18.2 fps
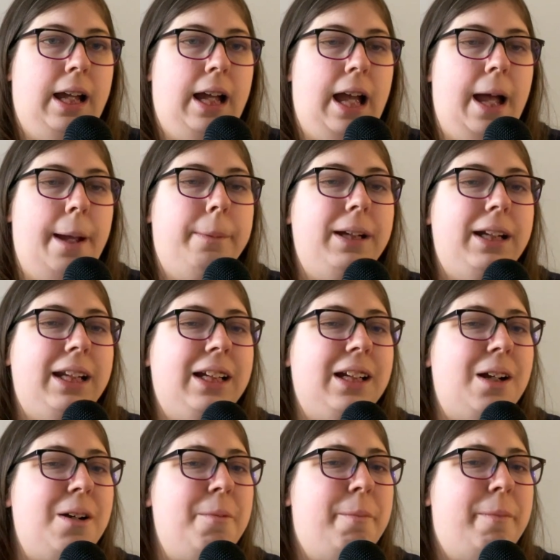I'm going
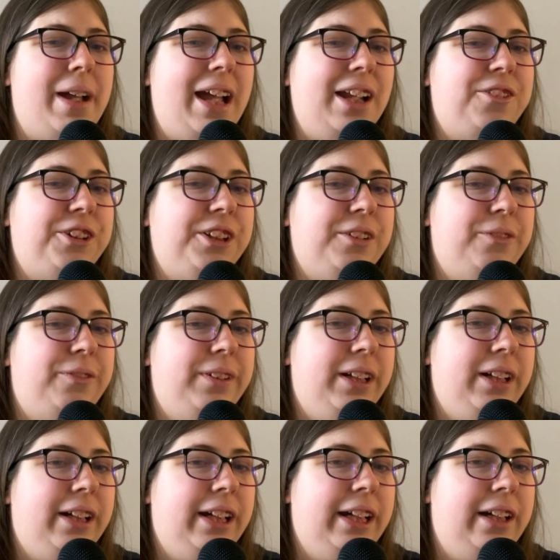to go magic
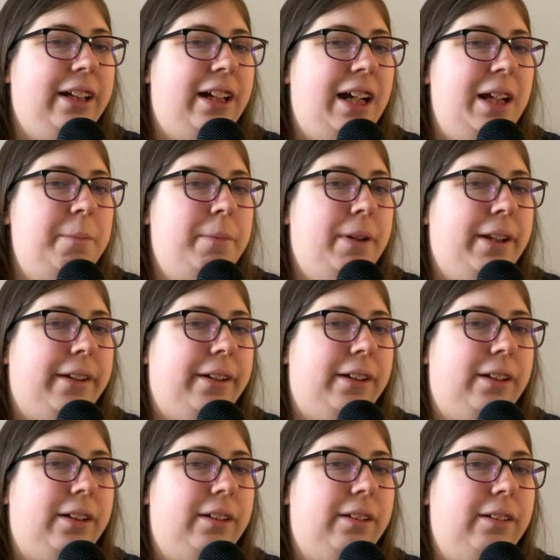fairy
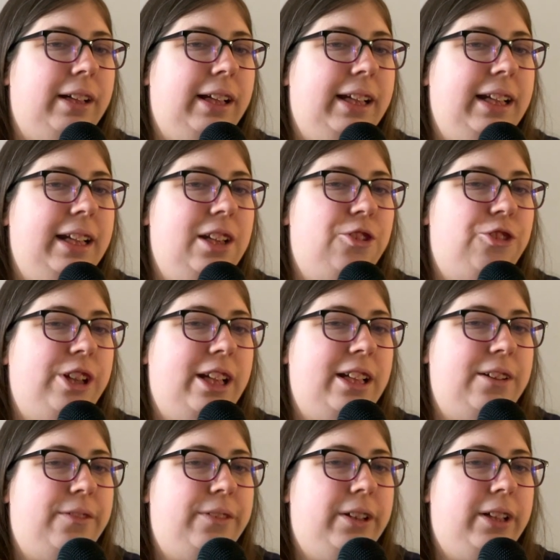godmother, like an
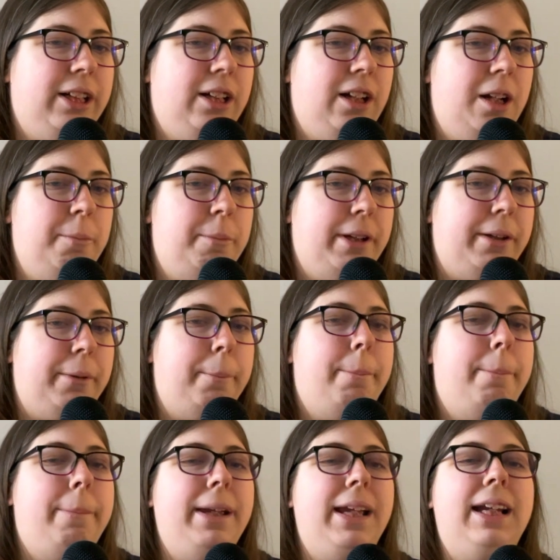enchanted fairy
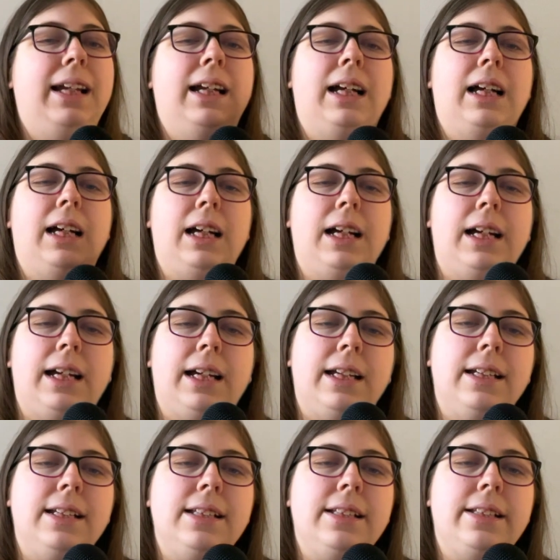godmother,
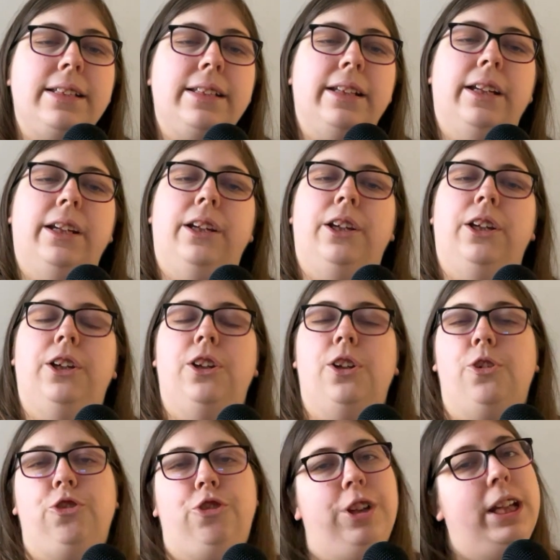because
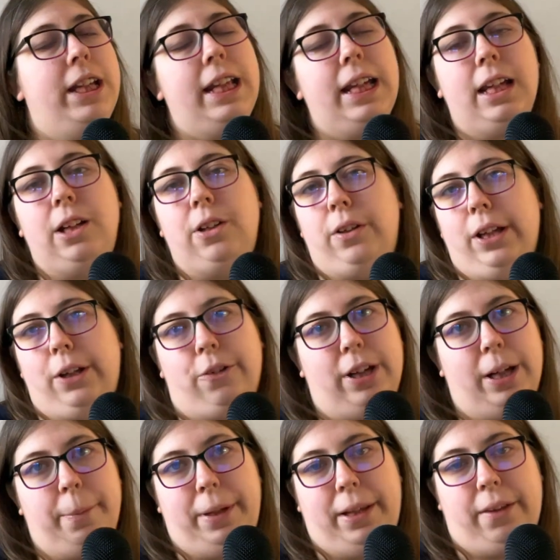Genie can only
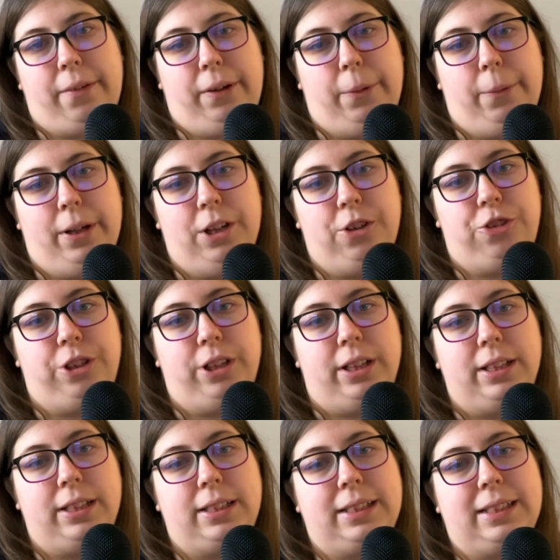grant me three
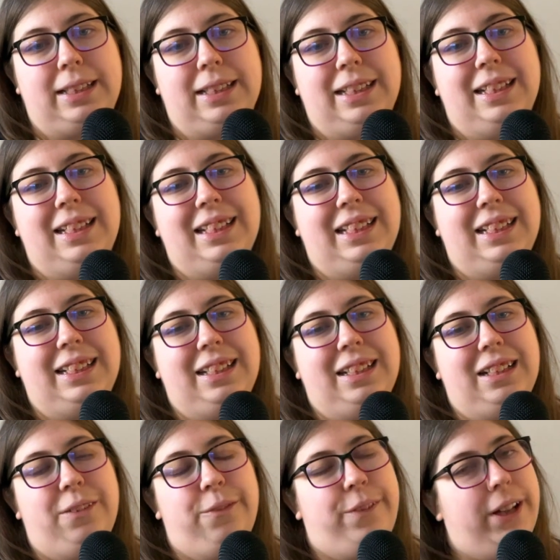wishes.
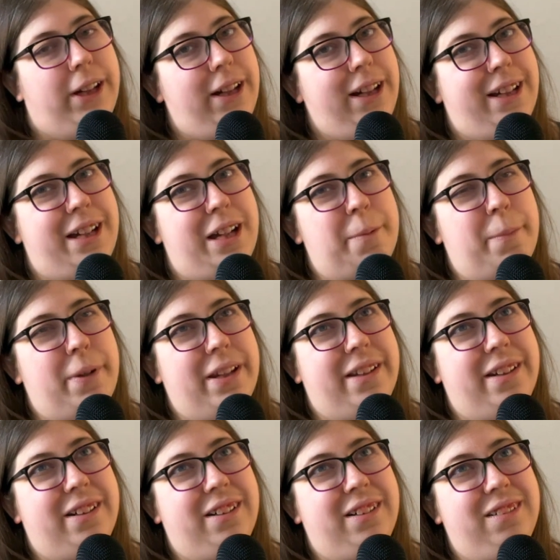Fairy
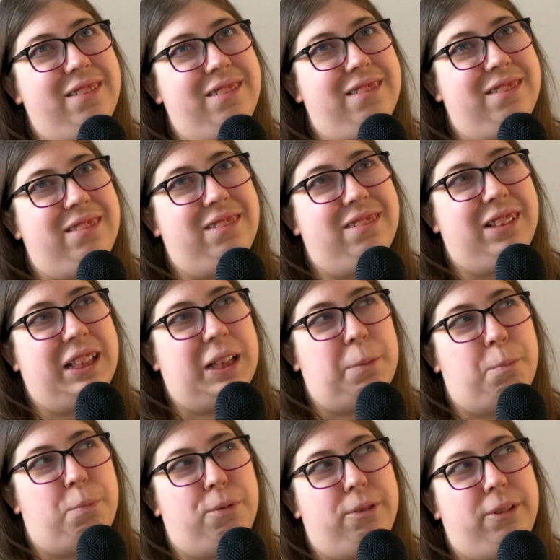Godmother
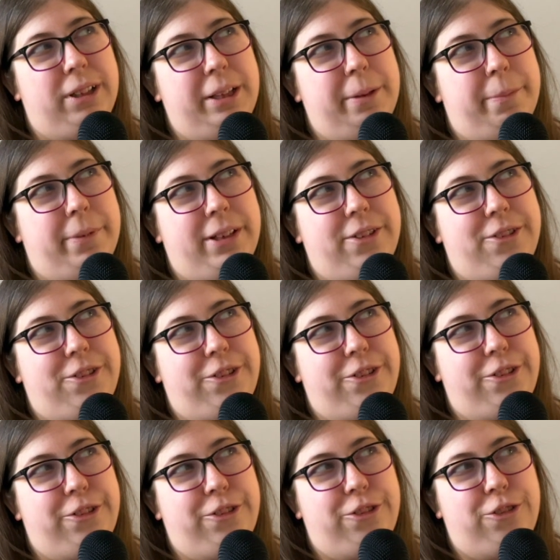can pretty
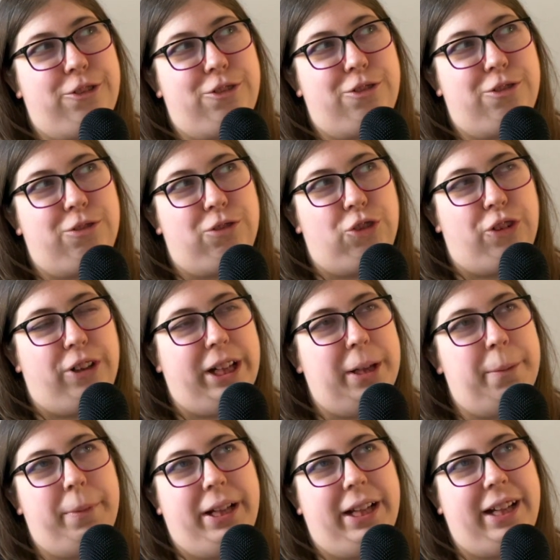much
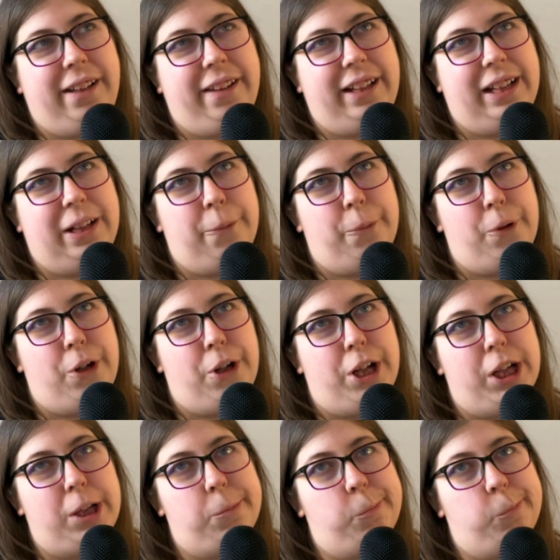grant me anything I want.